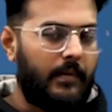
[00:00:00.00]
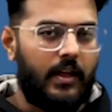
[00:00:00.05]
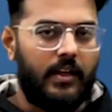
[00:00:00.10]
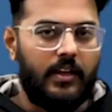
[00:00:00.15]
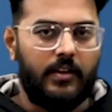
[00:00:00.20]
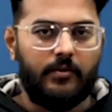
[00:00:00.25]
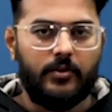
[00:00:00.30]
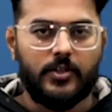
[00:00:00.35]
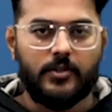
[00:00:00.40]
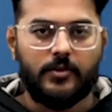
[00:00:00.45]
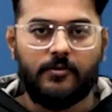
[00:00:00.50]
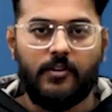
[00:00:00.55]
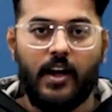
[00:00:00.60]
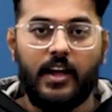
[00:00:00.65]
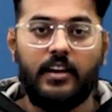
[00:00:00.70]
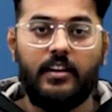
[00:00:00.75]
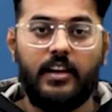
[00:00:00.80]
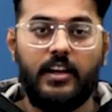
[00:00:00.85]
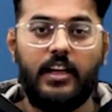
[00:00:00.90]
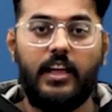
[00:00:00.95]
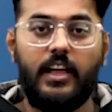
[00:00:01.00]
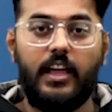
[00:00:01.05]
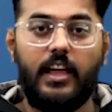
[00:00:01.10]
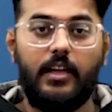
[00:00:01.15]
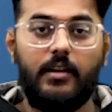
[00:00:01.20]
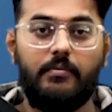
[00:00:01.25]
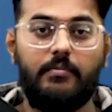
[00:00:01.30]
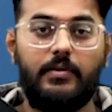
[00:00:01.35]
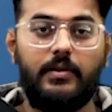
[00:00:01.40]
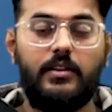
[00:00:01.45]
he was finally
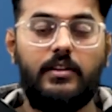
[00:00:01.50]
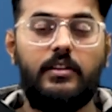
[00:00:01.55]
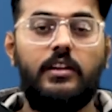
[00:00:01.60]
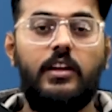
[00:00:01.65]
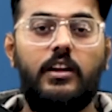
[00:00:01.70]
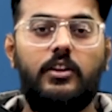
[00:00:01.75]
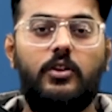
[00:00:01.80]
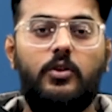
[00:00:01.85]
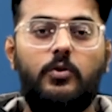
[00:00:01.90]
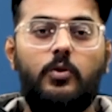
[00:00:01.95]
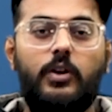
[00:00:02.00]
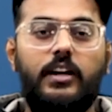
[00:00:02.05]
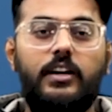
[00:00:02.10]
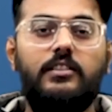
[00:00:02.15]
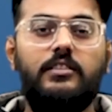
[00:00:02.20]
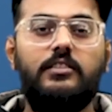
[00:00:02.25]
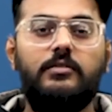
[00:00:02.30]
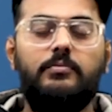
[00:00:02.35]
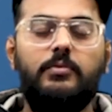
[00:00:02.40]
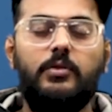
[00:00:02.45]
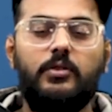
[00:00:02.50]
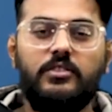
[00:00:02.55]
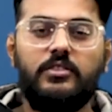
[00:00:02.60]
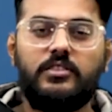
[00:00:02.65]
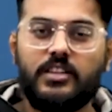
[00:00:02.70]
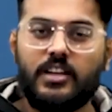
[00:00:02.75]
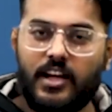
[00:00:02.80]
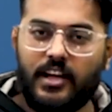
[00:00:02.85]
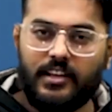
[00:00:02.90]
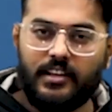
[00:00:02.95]
able to hit the
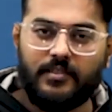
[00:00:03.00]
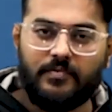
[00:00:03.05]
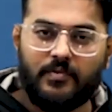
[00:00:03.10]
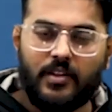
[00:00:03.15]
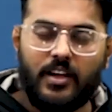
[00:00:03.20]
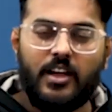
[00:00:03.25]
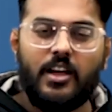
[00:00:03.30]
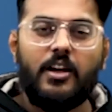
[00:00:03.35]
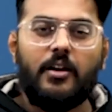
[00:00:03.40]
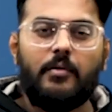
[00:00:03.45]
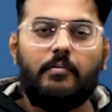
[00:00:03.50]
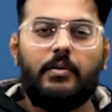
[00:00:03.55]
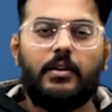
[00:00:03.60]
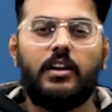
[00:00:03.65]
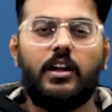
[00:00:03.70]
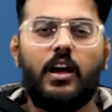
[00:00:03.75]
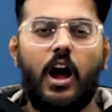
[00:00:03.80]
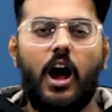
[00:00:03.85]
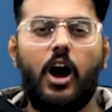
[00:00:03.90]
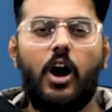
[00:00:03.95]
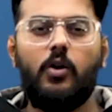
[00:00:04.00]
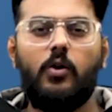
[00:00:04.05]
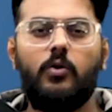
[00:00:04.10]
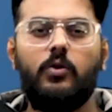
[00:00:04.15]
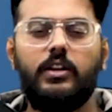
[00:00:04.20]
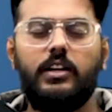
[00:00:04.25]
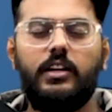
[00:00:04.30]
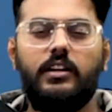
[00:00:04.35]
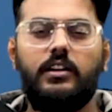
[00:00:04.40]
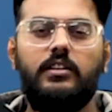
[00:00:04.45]
bullseye. But
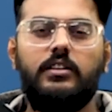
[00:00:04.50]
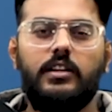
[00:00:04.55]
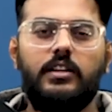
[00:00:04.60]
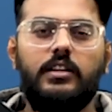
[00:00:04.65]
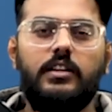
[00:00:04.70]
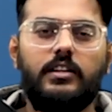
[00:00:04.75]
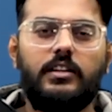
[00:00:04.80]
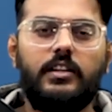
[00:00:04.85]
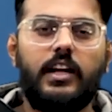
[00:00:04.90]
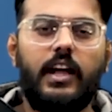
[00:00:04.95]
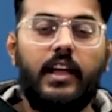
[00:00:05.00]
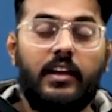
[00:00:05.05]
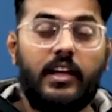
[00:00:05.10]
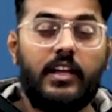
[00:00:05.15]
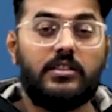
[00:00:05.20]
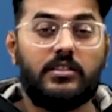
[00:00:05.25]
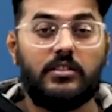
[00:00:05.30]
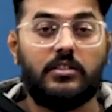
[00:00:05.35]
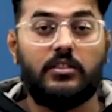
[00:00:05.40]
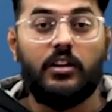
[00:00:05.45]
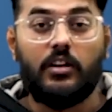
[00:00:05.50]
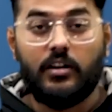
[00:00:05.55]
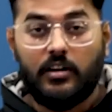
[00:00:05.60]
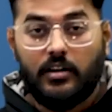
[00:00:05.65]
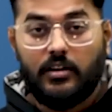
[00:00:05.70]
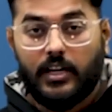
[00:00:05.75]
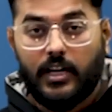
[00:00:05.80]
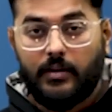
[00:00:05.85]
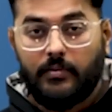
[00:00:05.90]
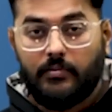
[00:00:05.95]
how he did it in his third
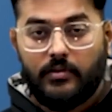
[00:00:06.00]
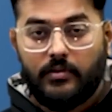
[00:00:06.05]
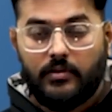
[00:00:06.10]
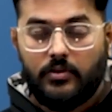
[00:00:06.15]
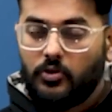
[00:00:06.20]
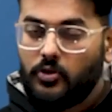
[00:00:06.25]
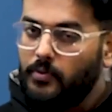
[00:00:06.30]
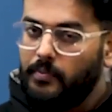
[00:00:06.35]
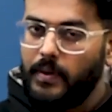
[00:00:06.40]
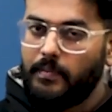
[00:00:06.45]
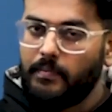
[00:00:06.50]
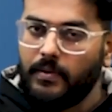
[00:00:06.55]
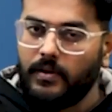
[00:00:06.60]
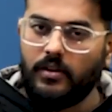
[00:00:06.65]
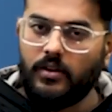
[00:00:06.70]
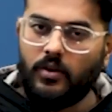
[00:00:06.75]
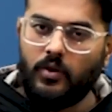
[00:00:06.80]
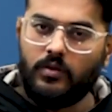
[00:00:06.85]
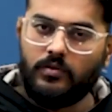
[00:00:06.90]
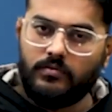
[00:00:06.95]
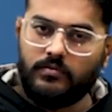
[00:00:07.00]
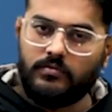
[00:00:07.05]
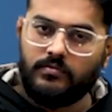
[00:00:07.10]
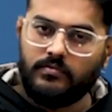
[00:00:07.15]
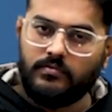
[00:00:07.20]
attempt? Do you people know?